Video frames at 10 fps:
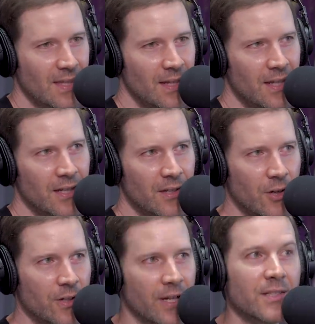he didn't
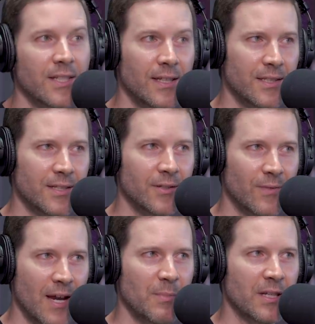know that because he listened to
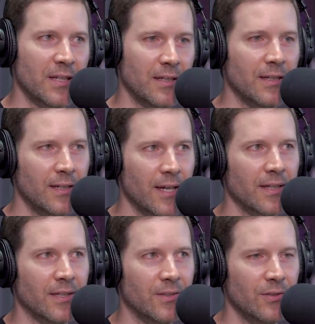rap and he he
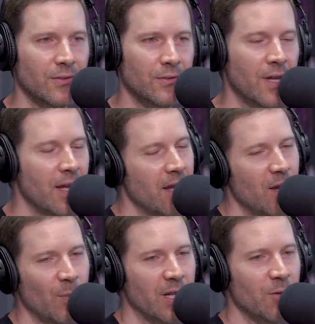liked it too,
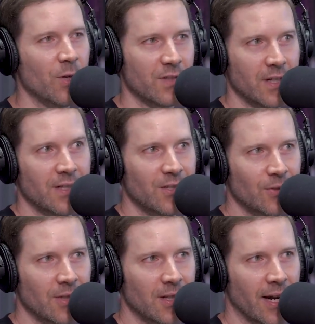but he wasn't into
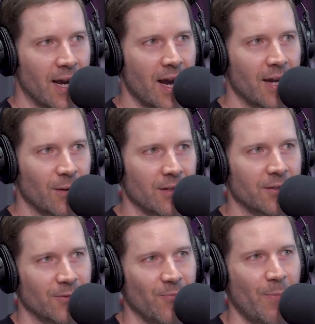he it. He wasn't like, a
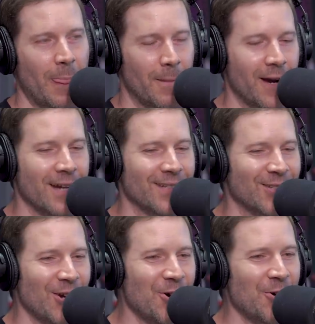dissector. I, right.
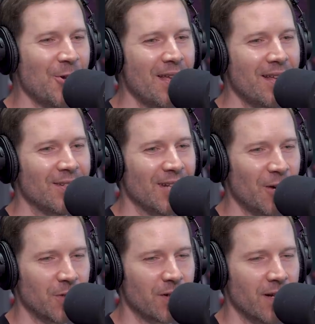So, yeah. So
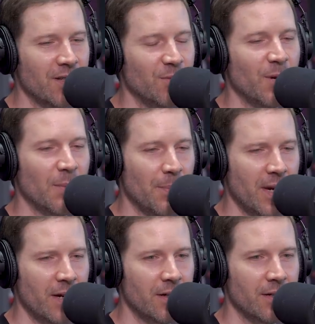that was crazy. But my
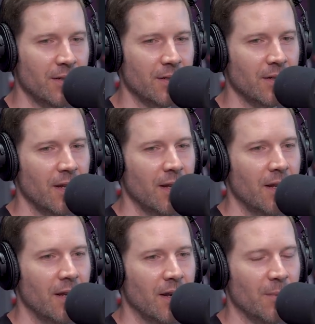parents,
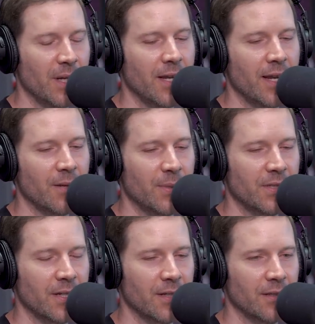uh, my dad in
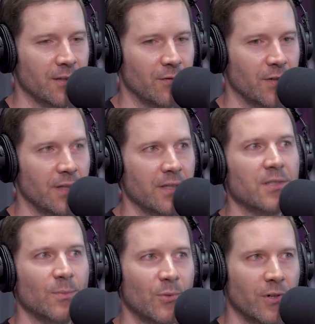particular, really
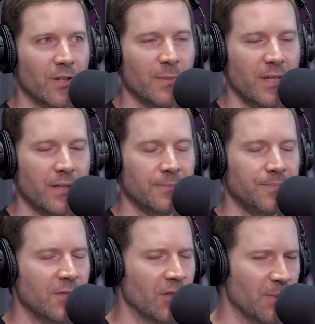supported me
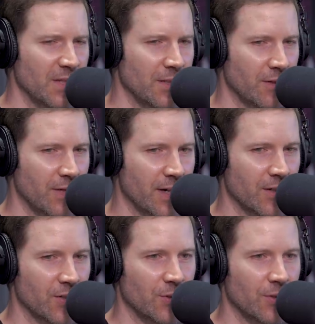took me to the
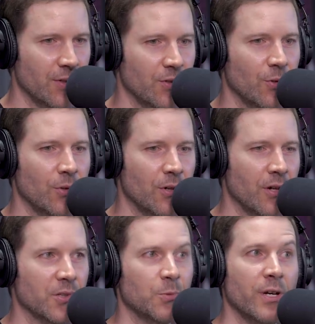record stores or
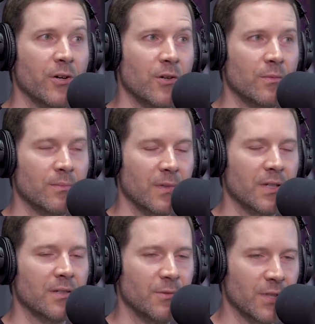on his way home
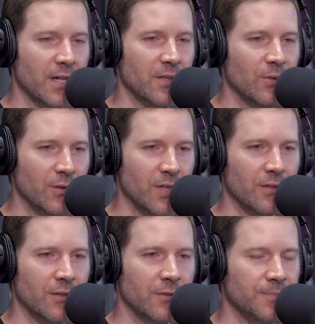because he was a high school
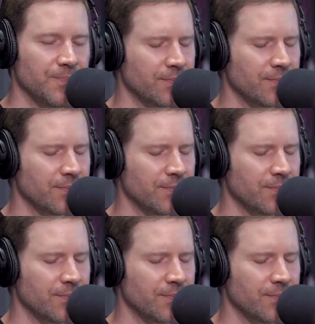teacher.